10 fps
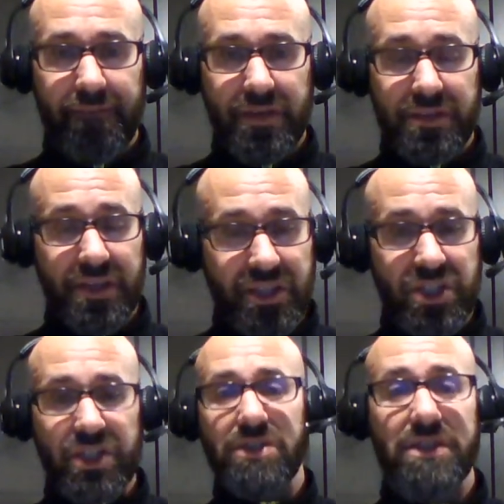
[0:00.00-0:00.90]
is that
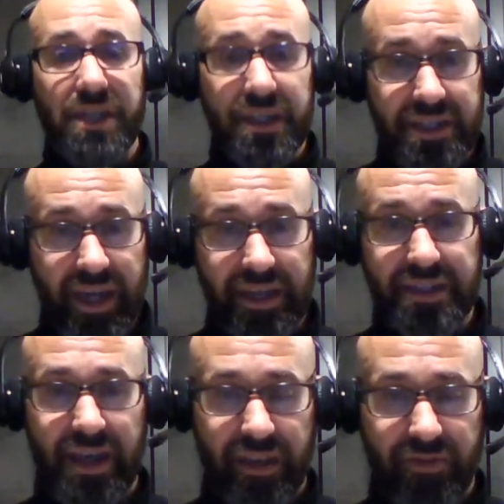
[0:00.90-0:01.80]
Jesus did
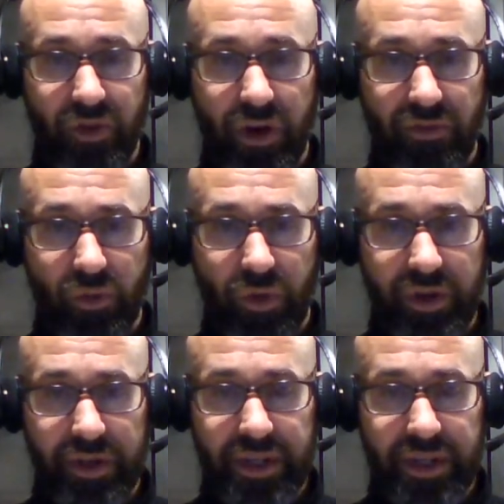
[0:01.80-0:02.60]
taste death for everyone.